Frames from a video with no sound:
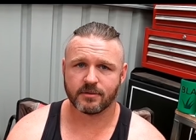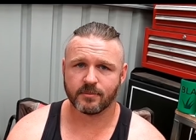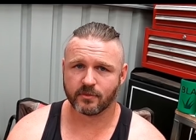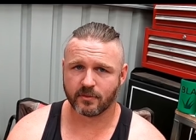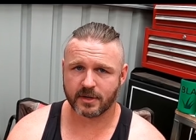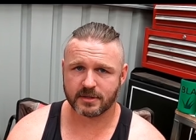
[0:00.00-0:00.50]
the
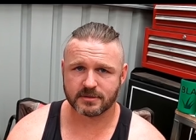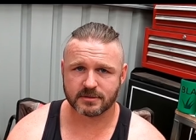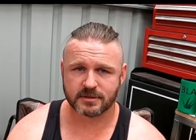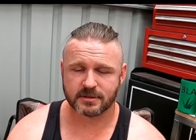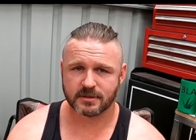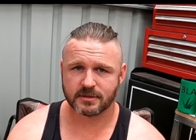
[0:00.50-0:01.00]

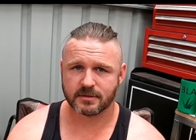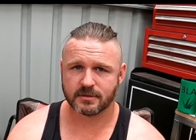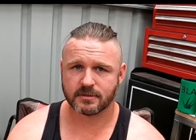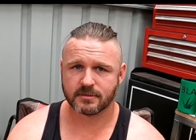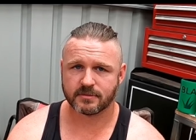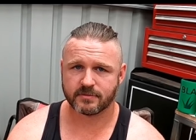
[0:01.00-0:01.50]
Marines
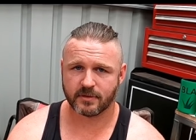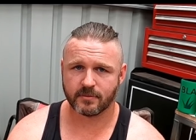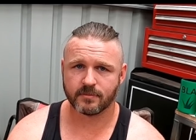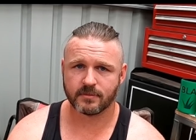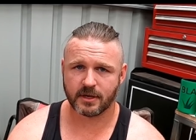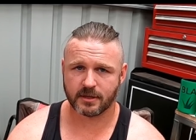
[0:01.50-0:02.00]

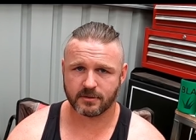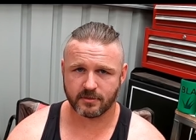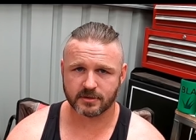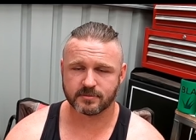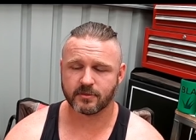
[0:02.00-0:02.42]
from you know the U.S.